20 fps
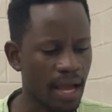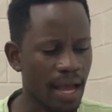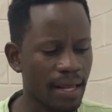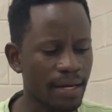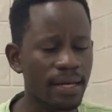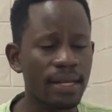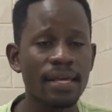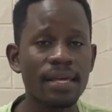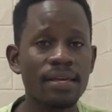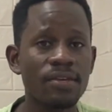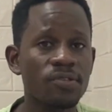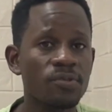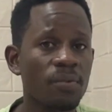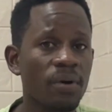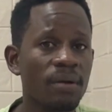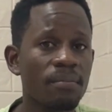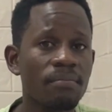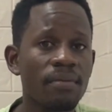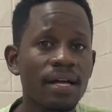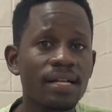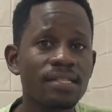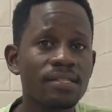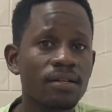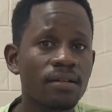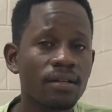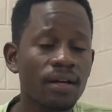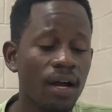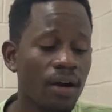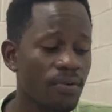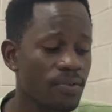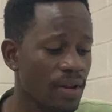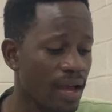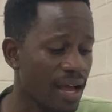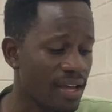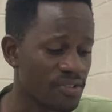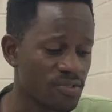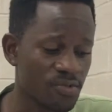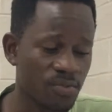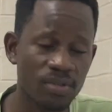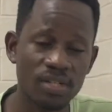and his white blood cell count
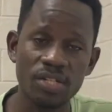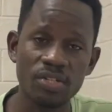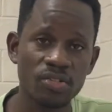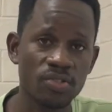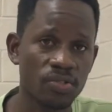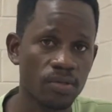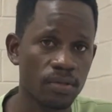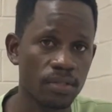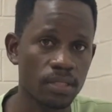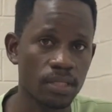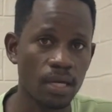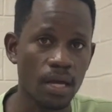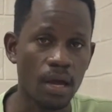is really short.